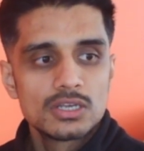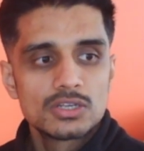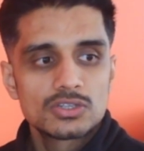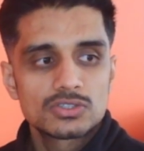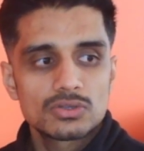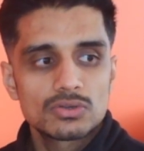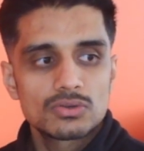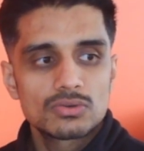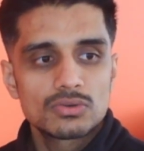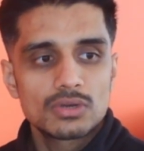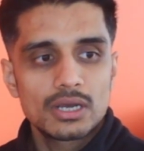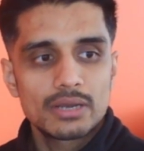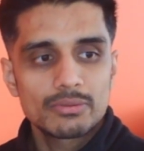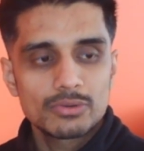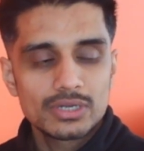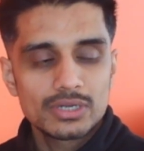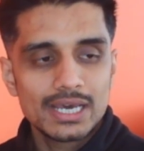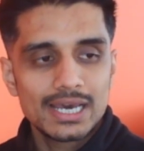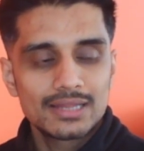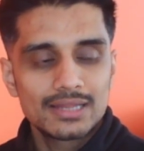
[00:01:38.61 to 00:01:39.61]
So I'm
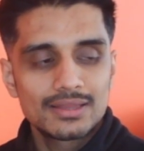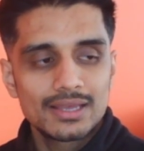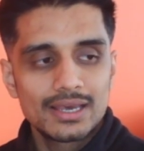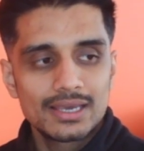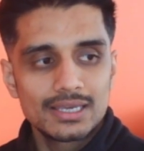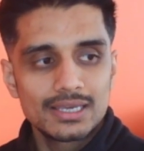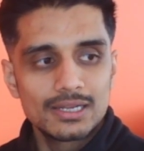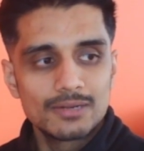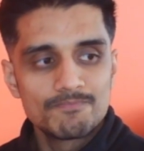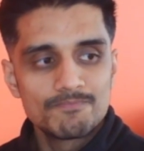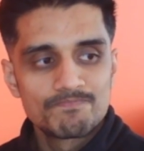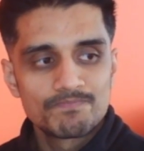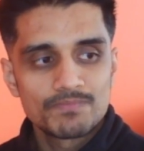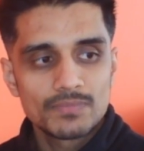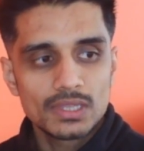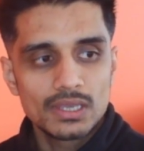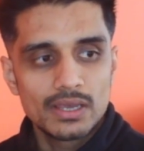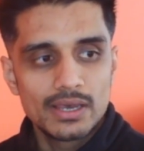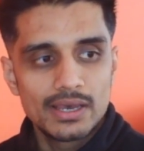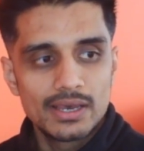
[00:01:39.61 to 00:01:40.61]
going to add that in.
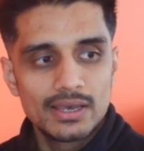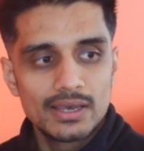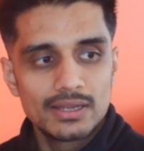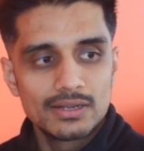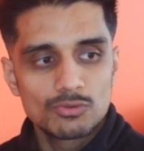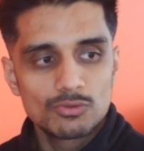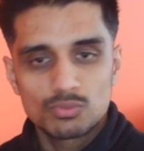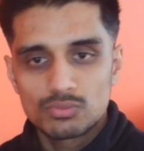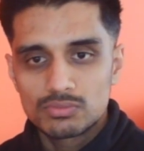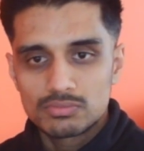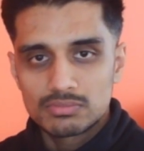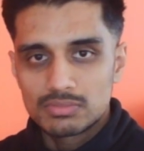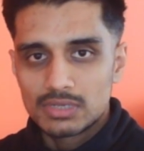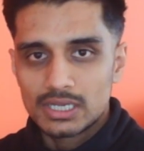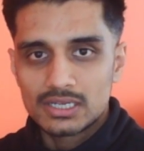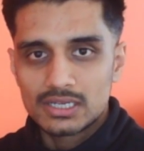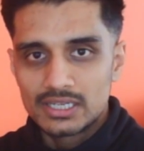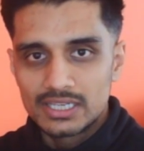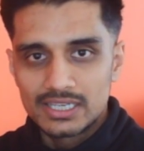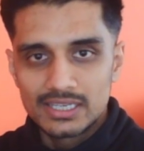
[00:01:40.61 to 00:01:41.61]
And
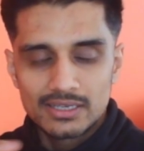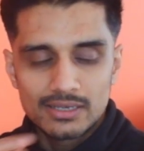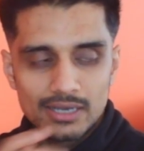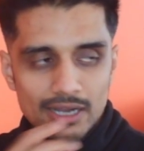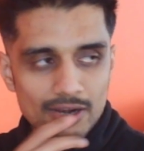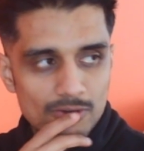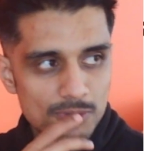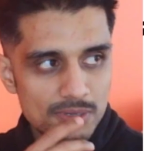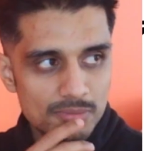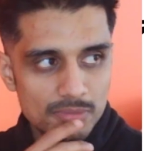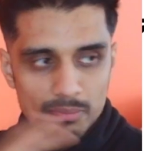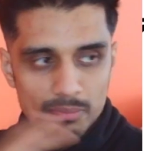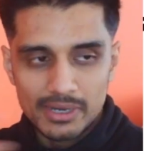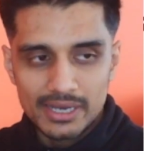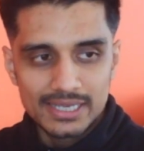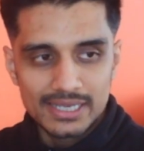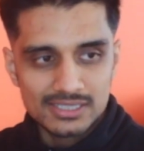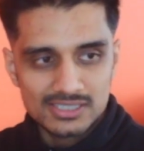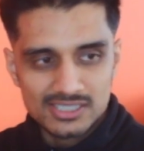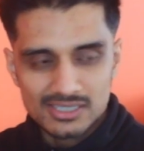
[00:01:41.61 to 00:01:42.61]
luckily, I remember
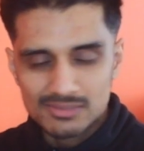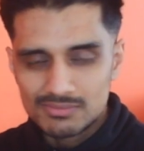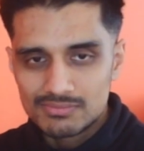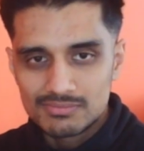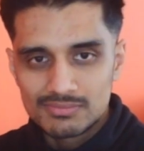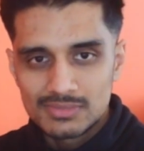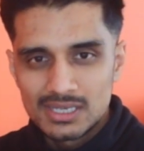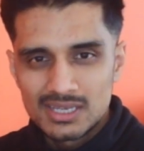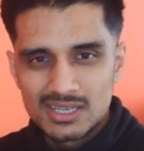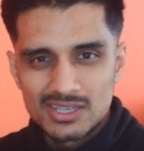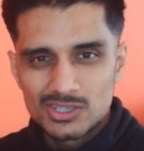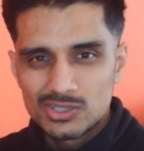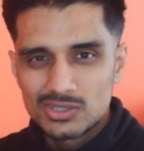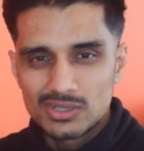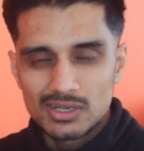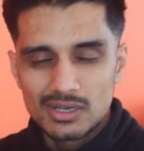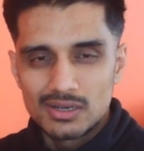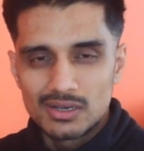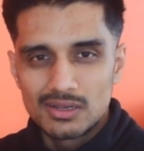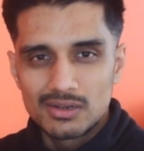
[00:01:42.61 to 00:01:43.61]
buying some
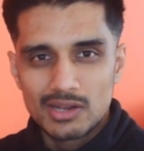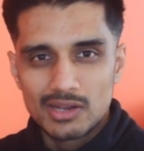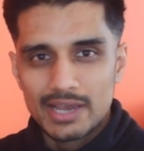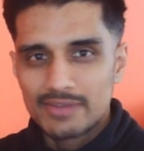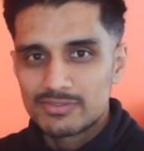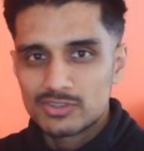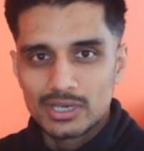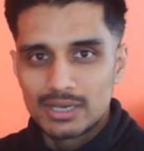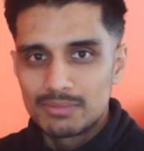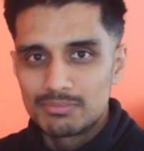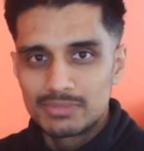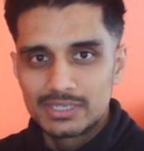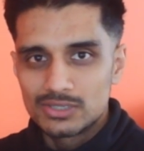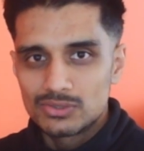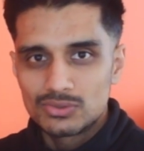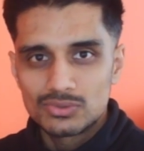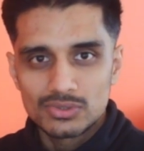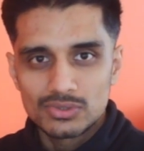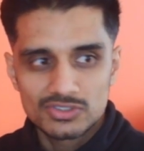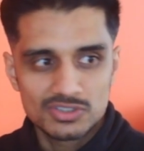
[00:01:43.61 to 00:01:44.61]
lifetime
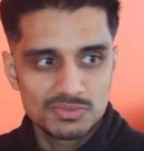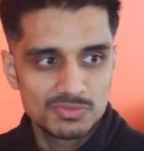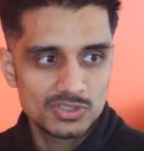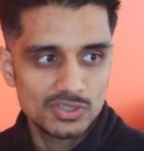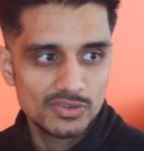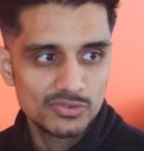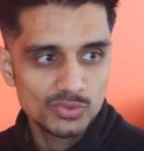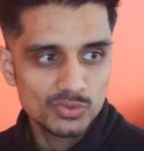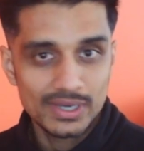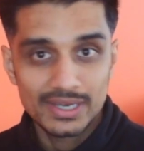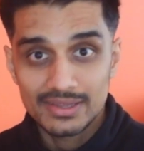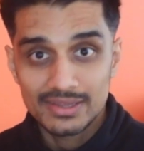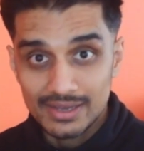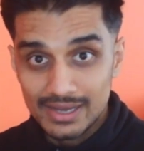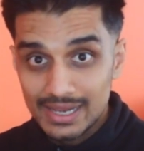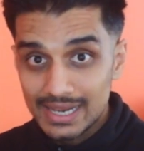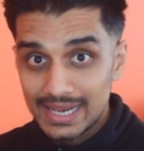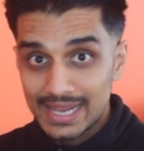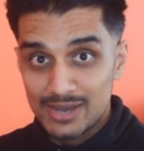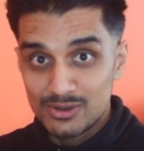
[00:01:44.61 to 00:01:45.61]
deal on some software that
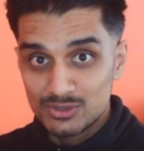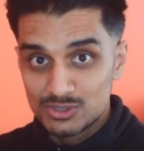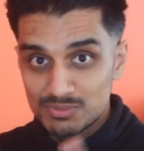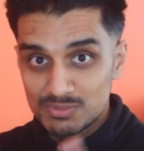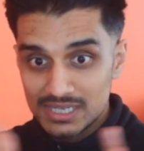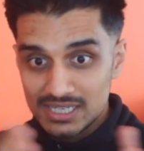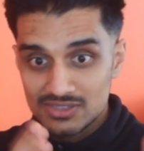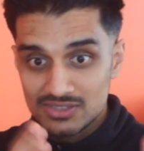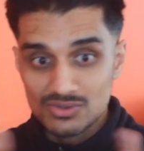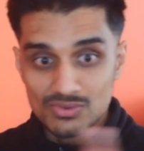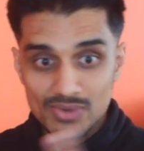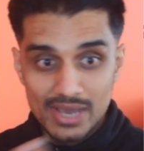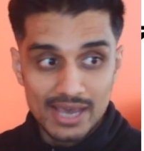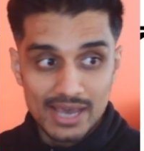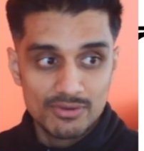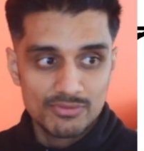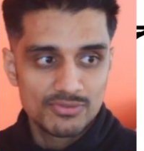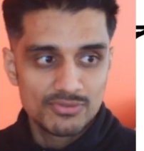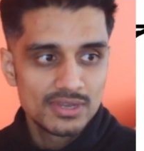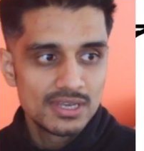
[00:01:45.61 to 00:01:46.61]
allows me to
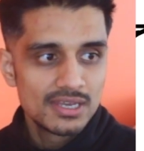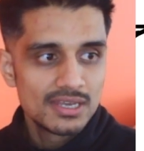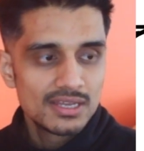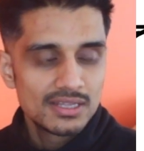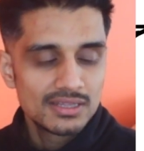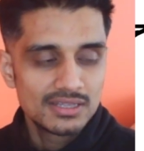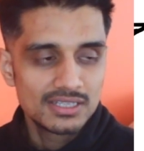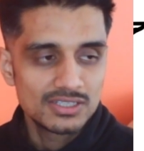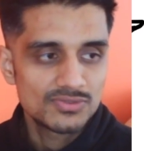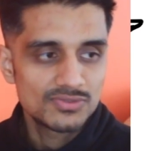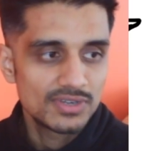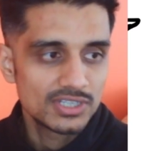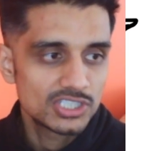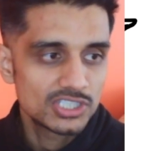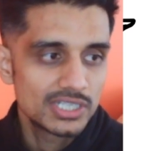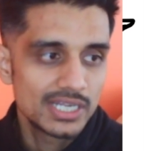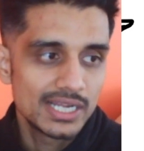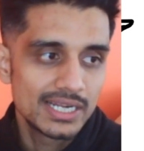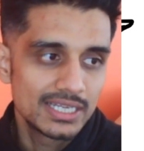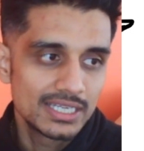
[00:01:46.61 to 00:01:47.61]
have this
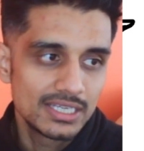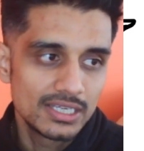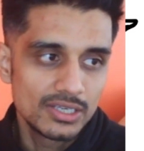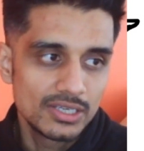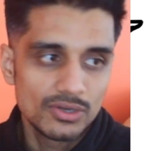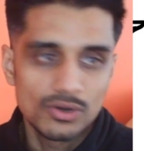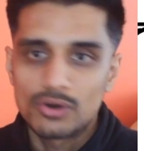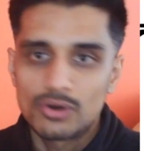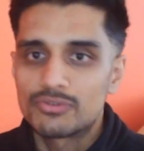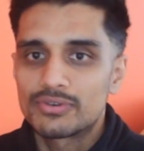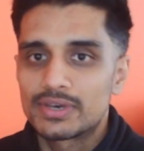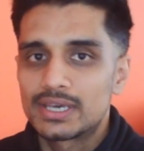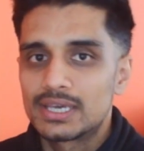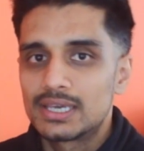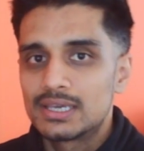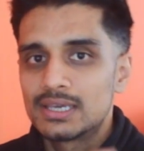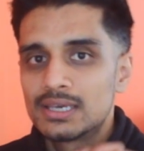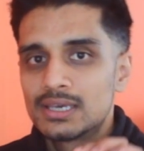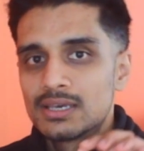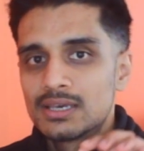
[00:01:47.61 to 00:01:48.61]
functionality of
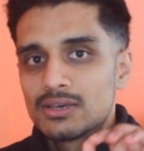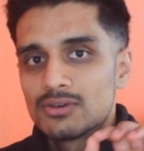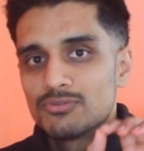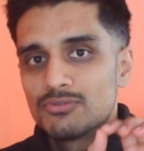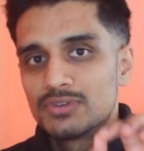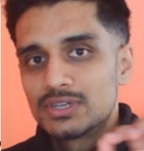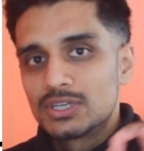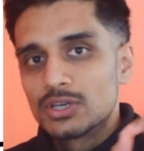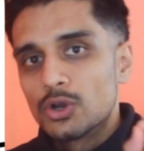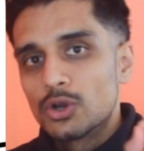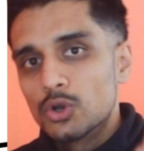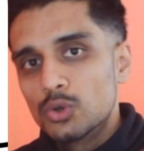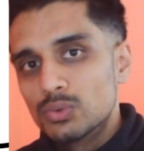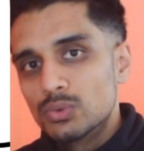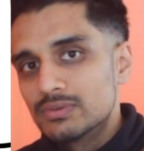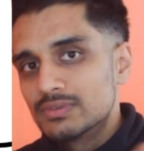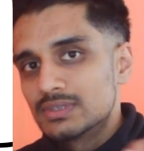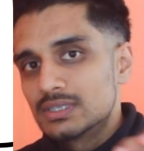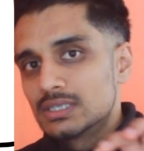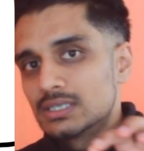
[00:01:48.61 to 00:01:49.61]
a video
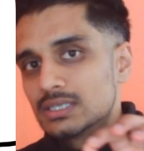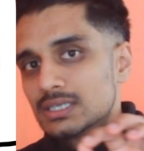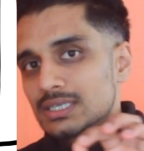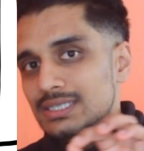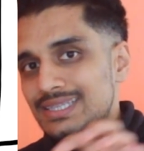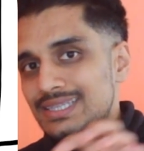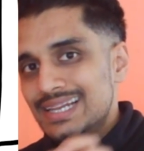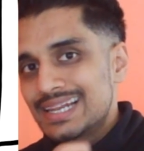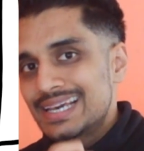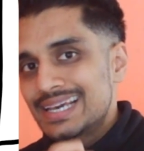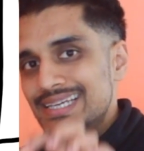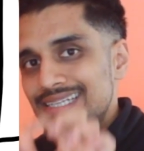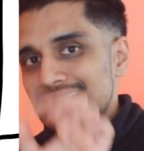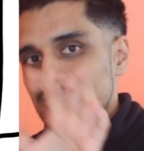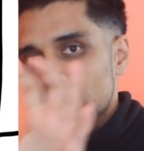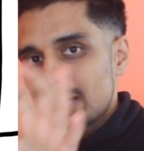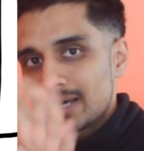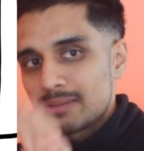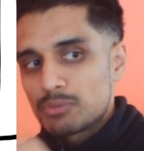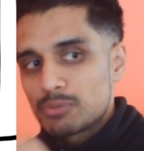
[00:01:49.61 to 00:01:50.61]
with a delayed
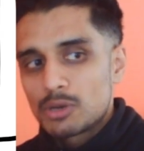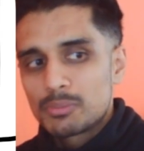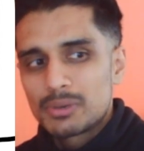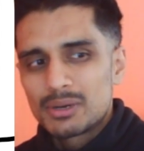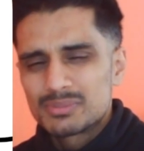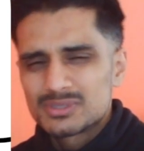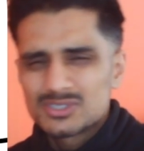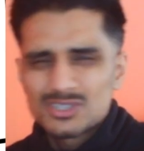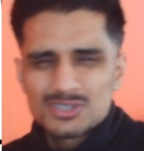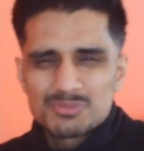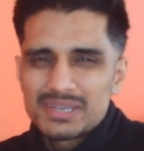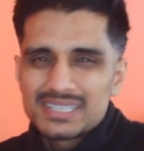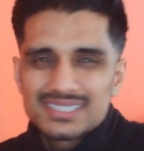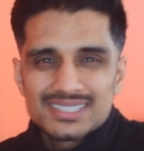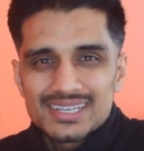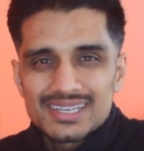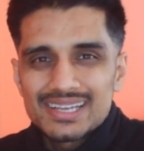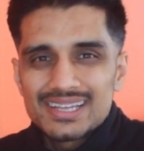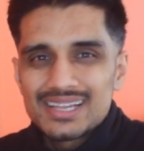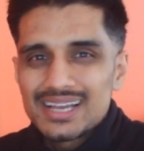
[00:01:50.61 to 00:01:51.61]
time pop-up. So it's
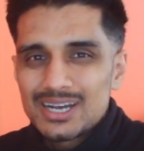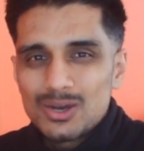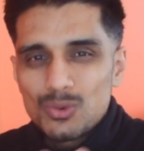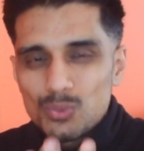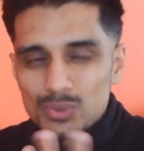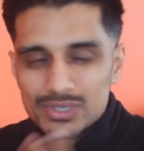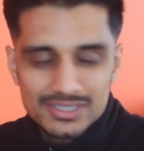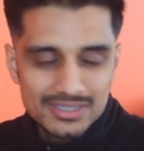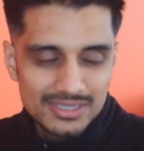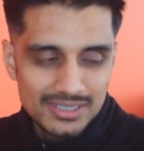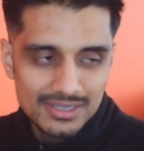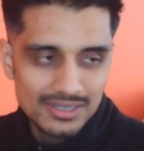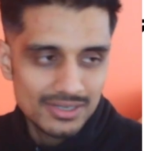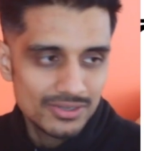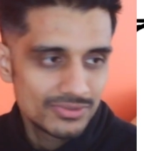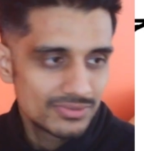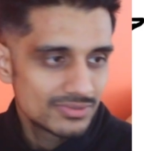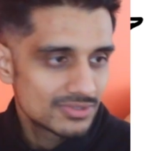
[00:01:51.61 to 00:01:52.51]
basically like a Wistia clone.